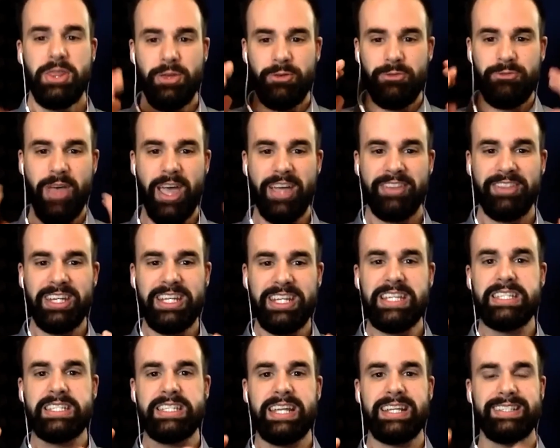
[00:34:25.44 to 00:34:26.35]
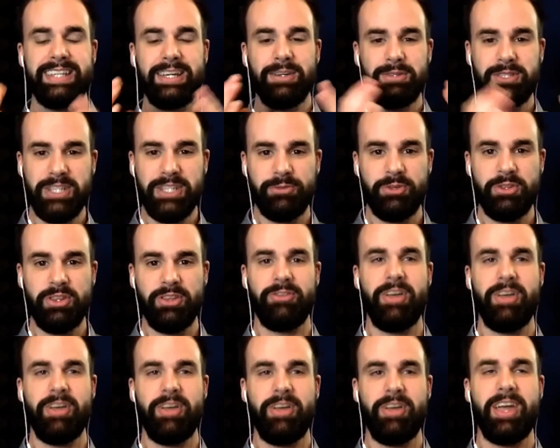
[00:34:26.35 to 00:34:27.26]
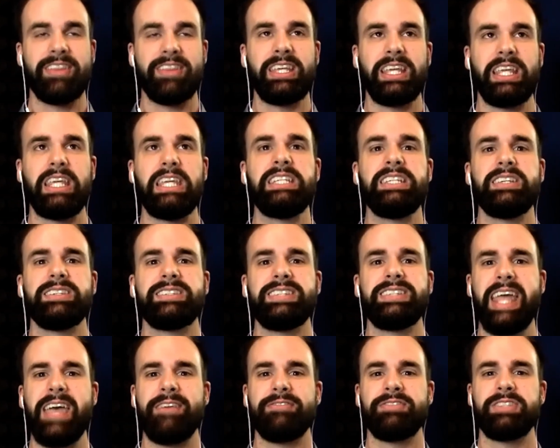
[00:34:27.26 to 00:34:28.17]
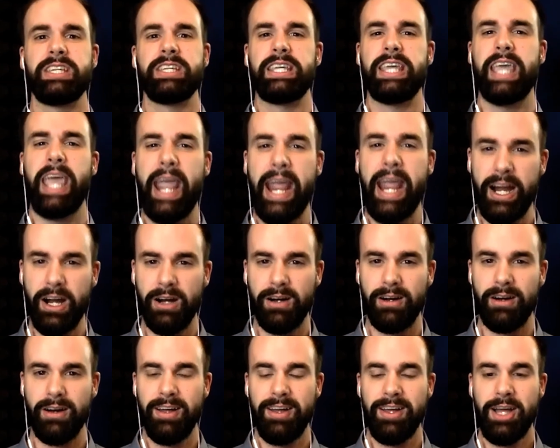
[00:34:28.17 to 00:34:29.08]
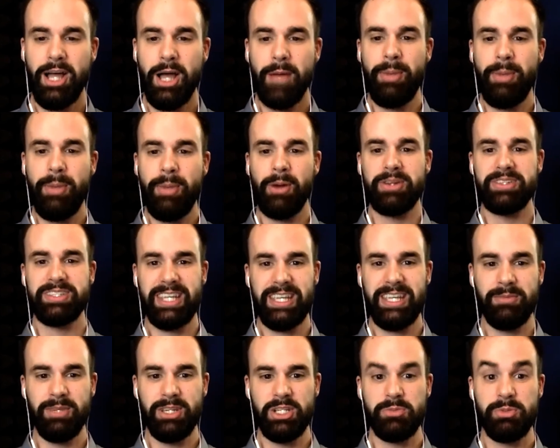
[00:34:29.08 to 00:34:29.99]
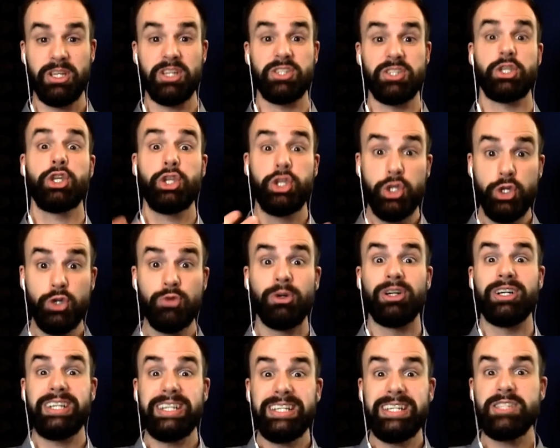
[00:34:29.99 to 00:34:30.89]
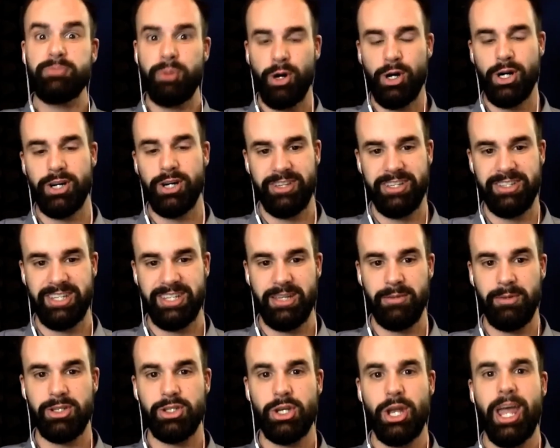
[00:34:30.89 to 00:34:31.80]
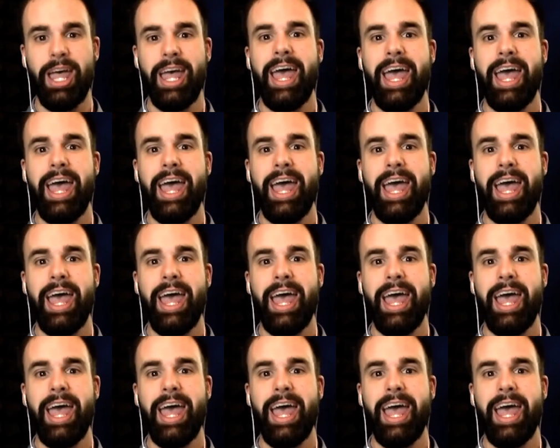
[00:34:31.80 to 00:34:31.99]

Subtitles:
The fact that he stands out different, the fact that he doesn't have to care about his image because humor is part of his image,